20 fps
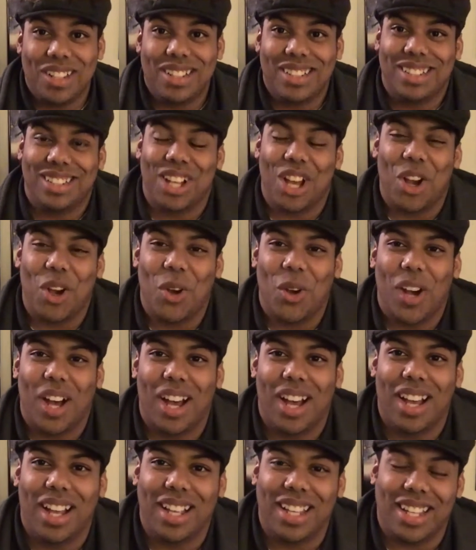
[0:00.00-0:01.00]
so,
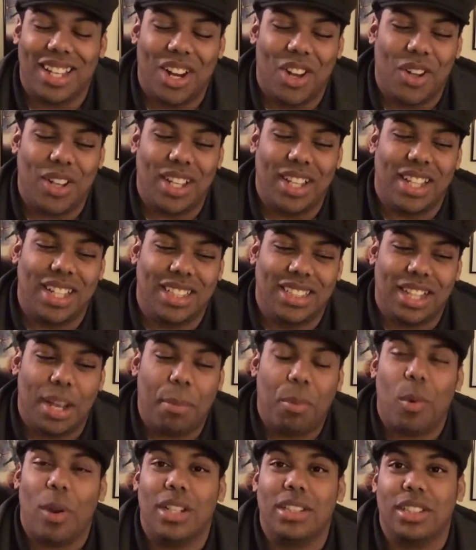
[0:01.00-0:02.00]
uh, you know, he, he
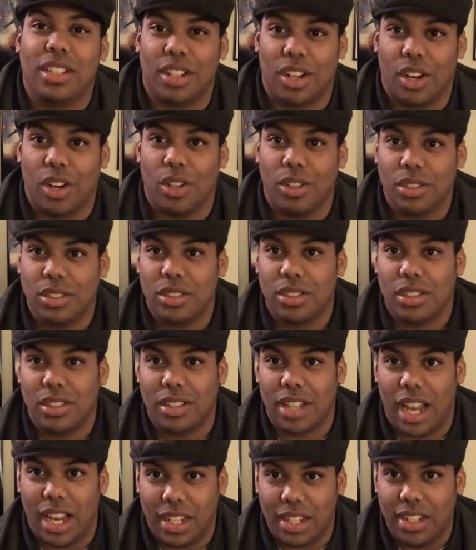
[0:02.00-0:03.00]
separates the girls
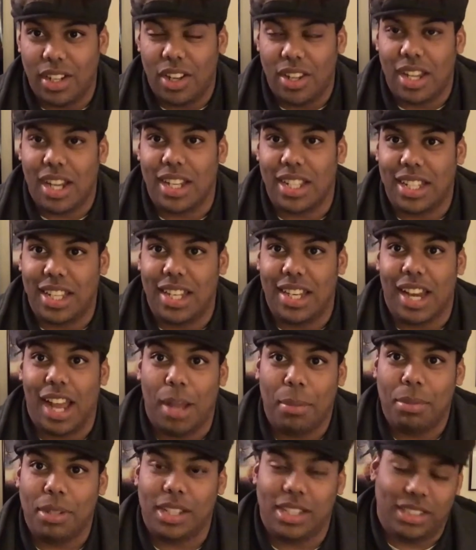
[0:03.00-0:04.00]
that, you know, that he
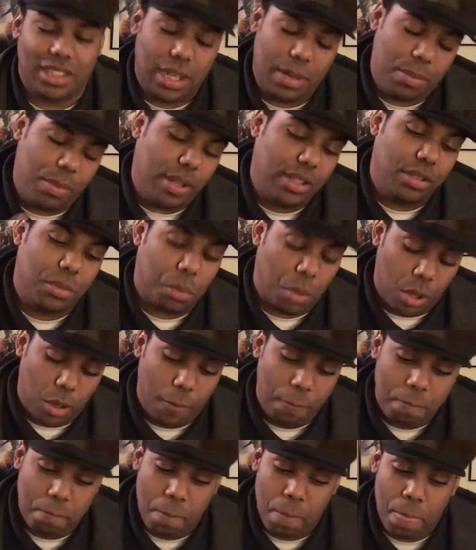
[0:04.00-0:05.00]
kidnapped. He separates them
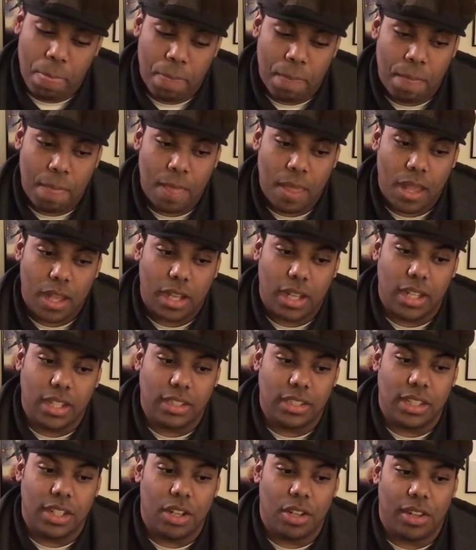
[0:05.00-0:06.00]
all
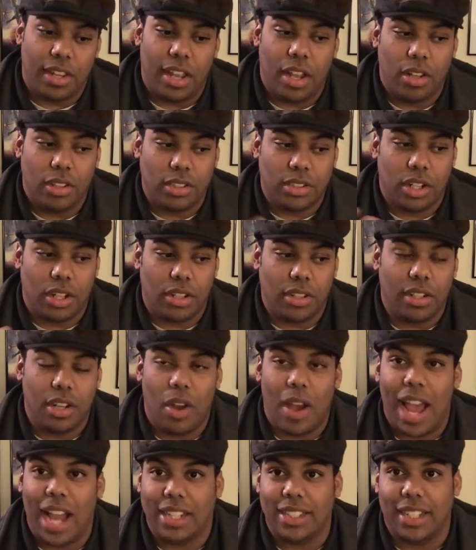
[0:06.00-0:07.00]
because, you know, they all start, you
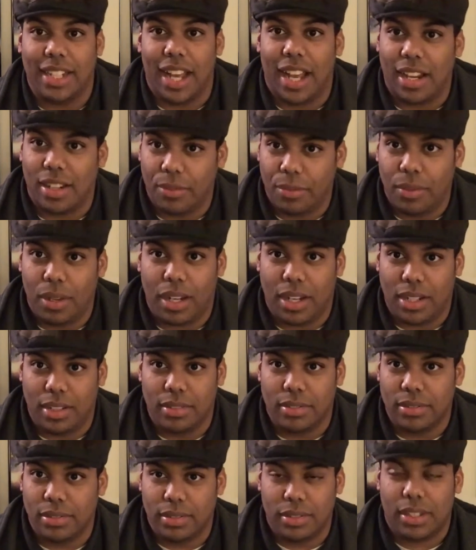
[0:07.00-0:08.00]
know, acting out of
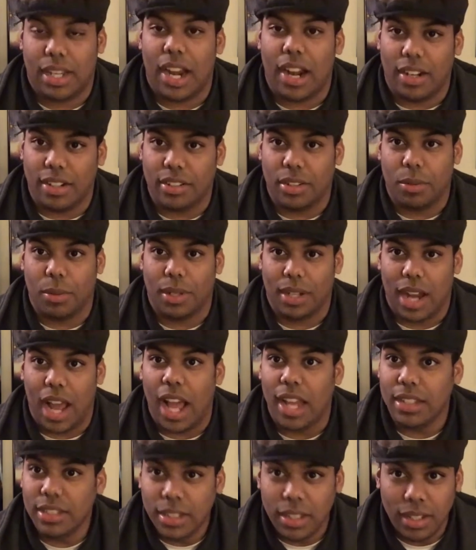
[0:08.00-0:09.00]
fucking character or
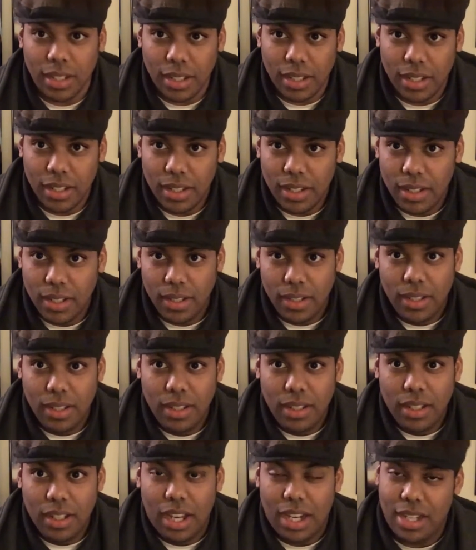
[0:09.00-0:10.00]
whatnot.
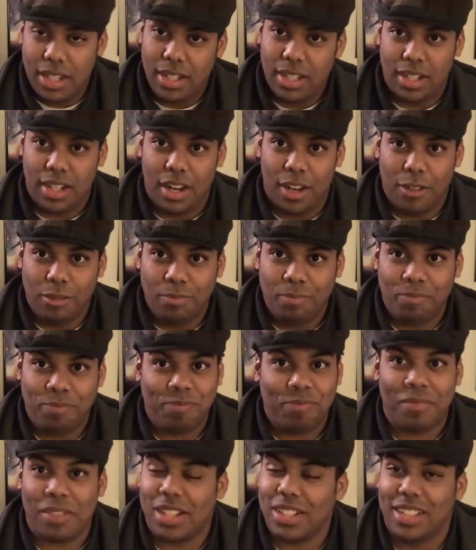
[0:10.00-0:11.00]
And, you know,
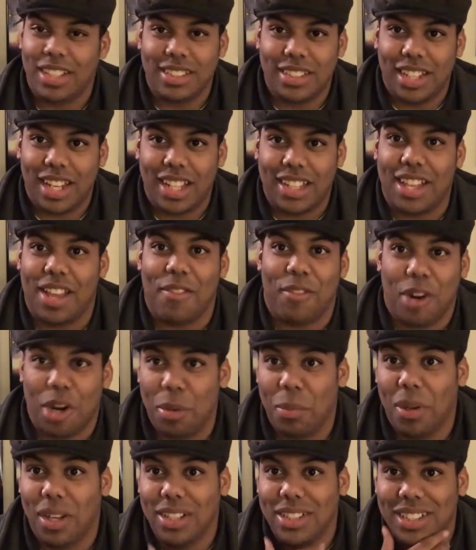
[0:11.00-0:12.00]
doesn't like that
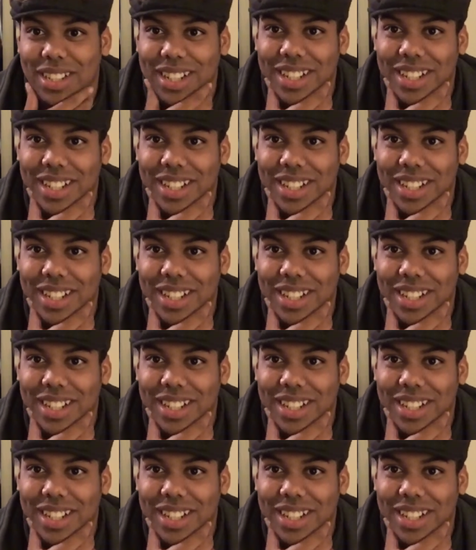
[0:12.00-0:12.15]
very much.